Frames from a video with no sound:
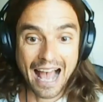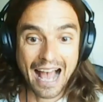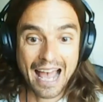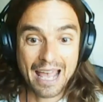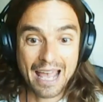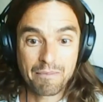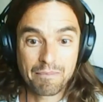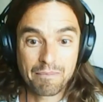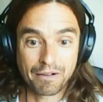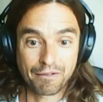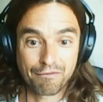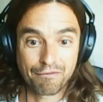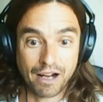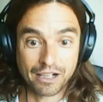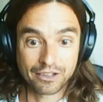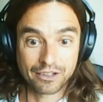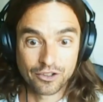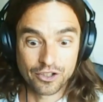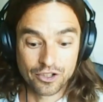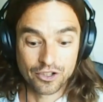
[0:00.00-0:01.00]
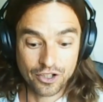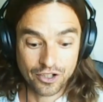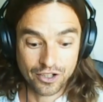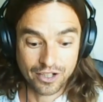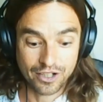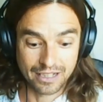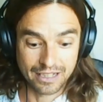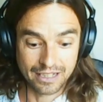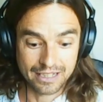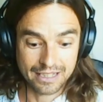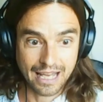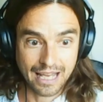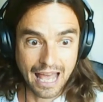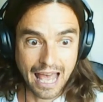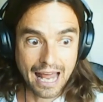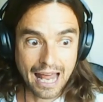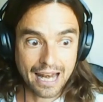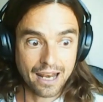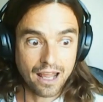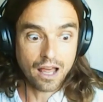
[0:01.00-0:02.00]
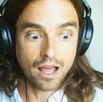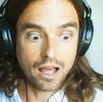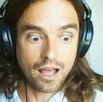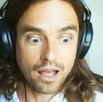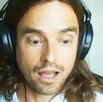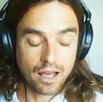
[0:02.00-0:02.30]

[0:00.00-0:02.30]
high impact factor journals. And